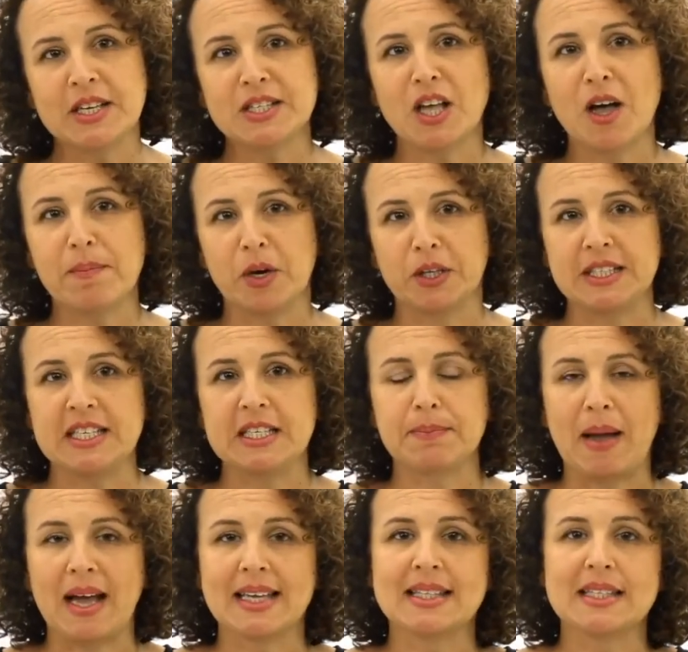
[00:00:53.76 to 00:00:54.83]
brings our
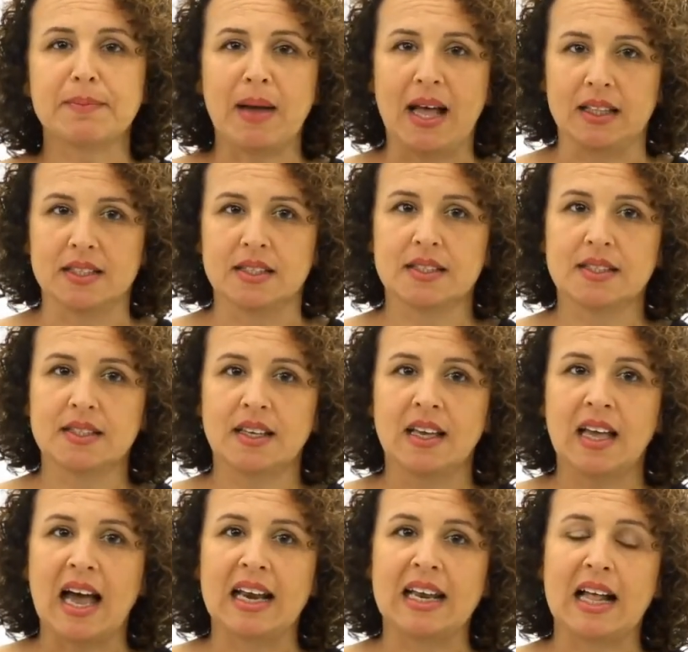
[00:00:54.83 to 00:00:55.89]
bodies back into balance
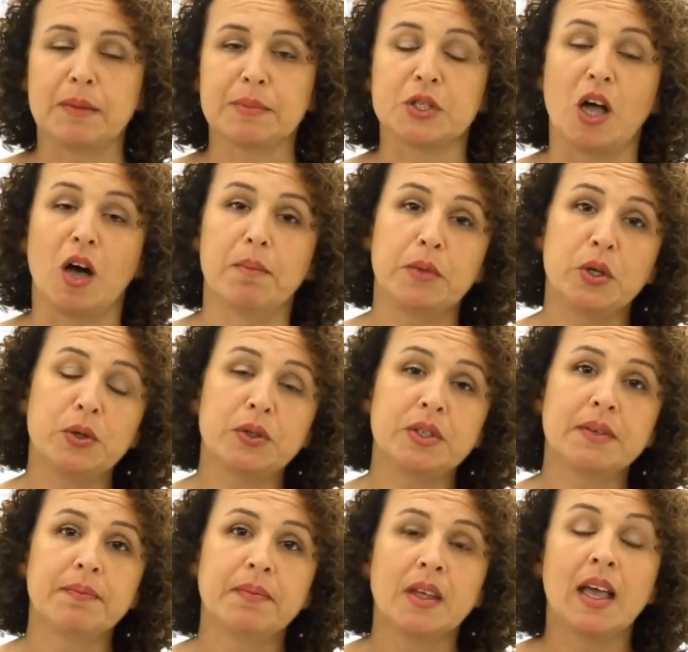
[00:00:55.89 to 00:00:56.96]
and helps our
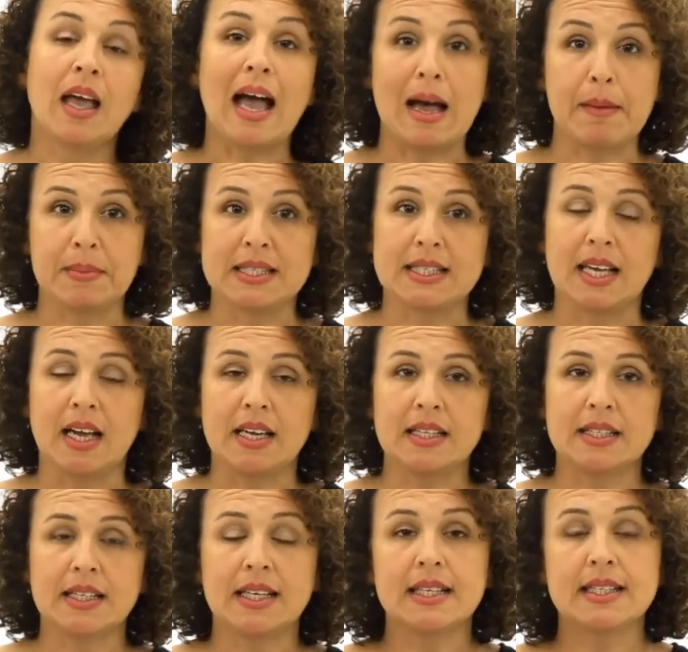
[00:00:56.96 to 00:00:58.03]
mood,
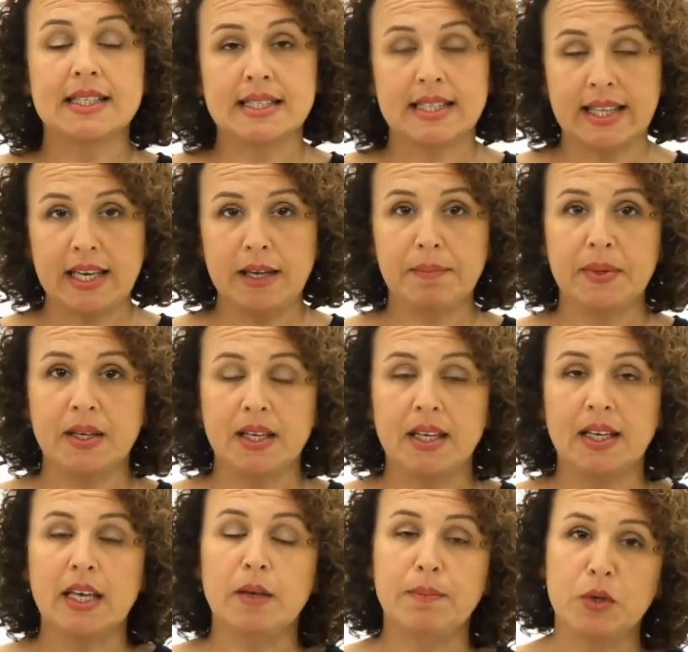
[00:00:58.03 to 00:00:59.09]
appetite, sleep,
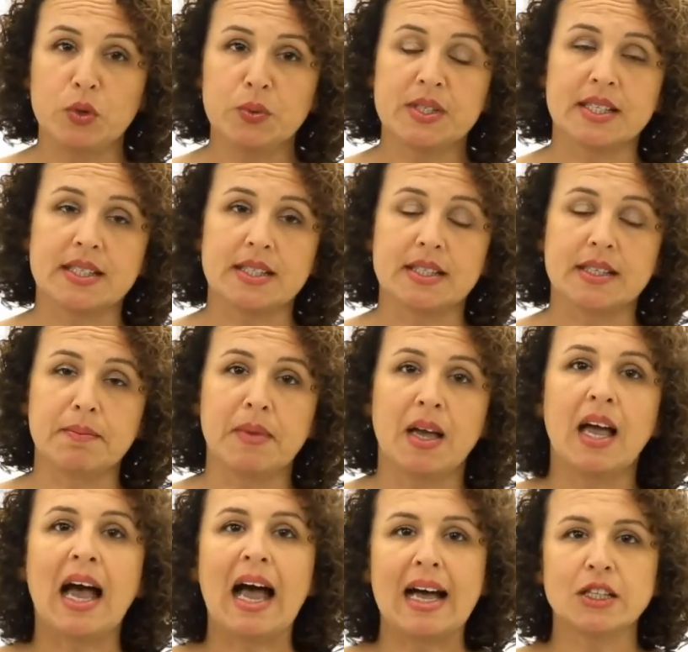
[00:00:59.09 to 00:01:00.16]
immune
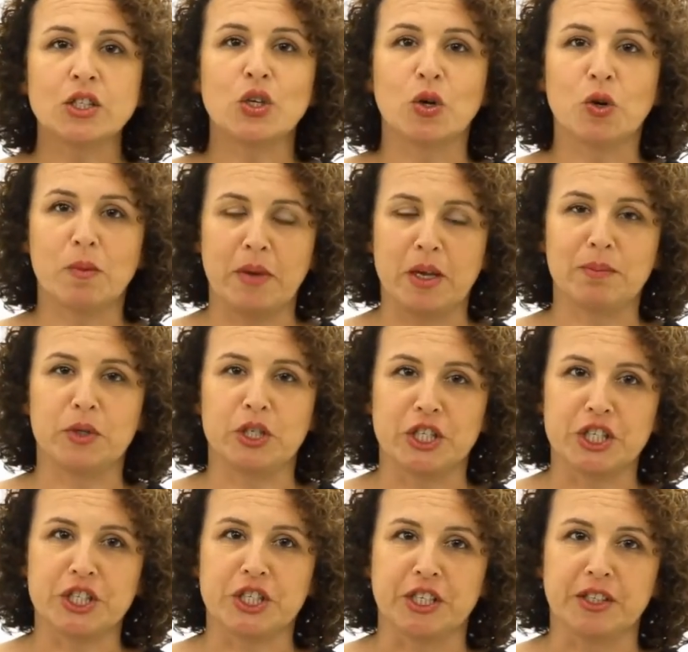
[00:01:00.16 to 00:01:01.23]
system, and hormone
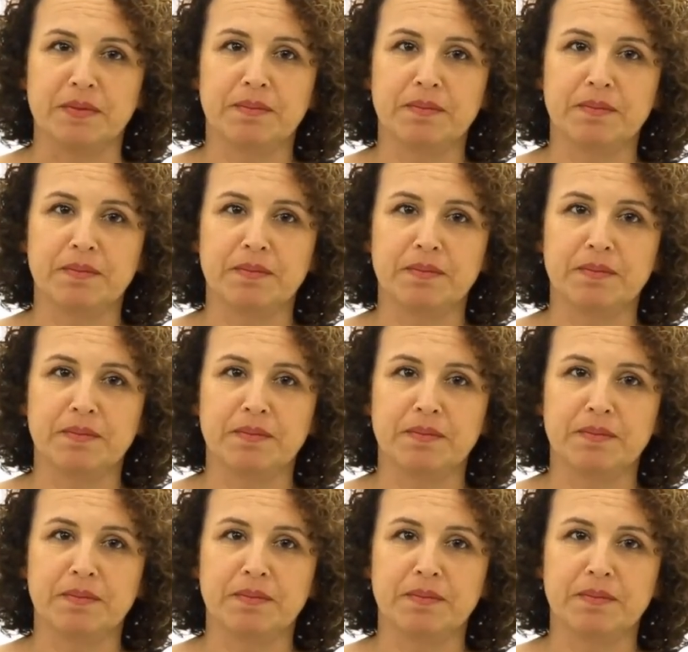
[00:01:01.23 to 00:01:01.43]
production.